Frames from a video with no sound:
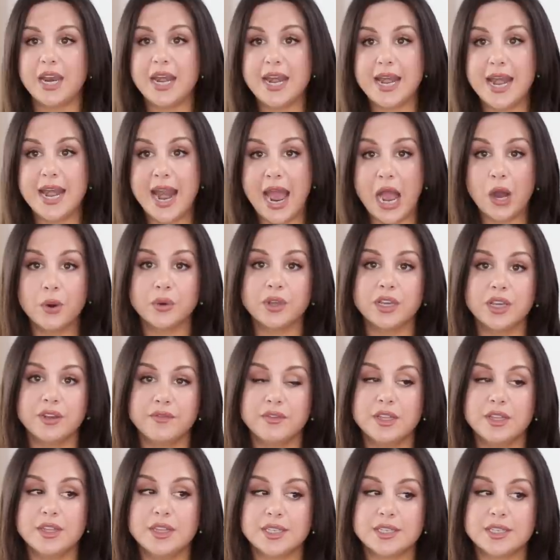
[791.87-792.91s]
Now
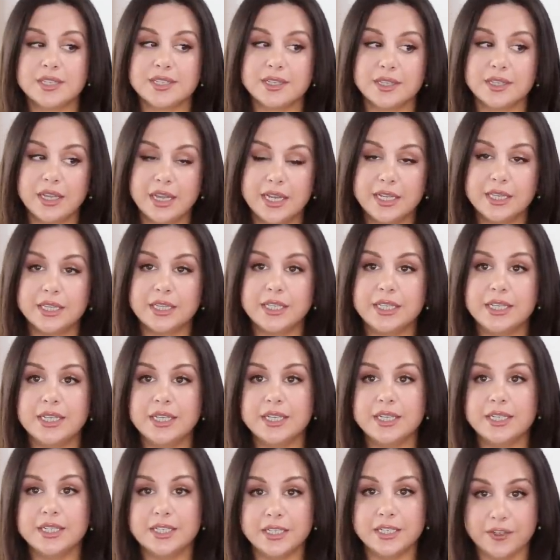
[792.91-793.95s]
given this
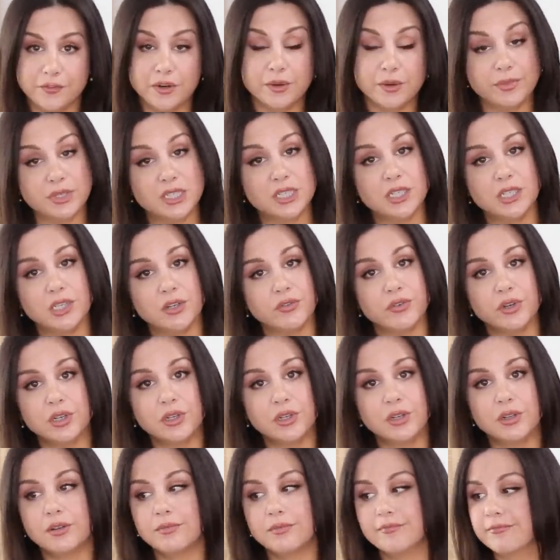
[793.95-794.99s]
slightly different
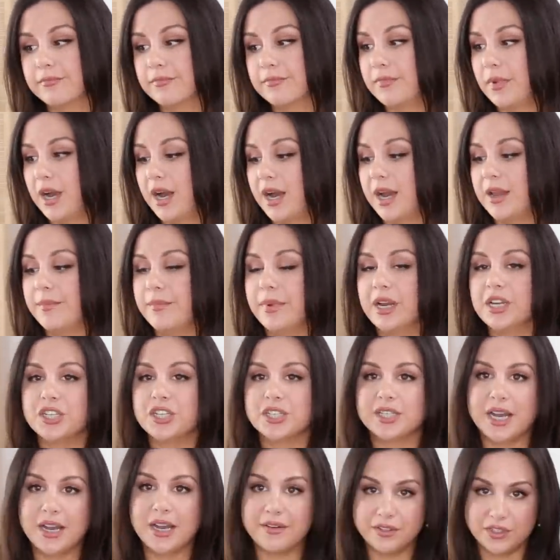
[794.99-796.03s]
material, I might
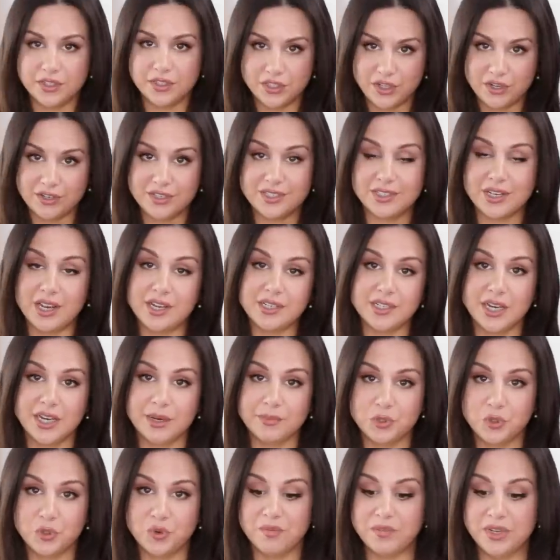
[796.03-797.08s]
just have to start sizing
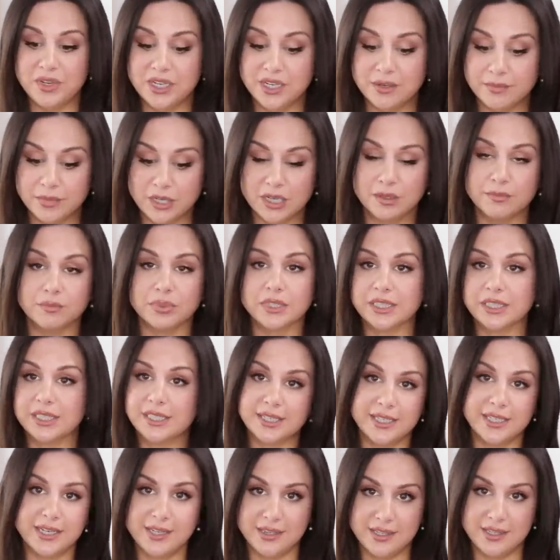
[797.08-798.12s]
up to a medium
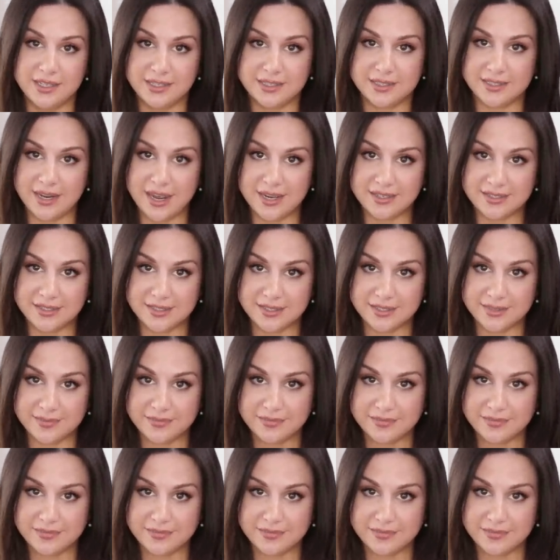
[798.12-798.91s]
completely in these sets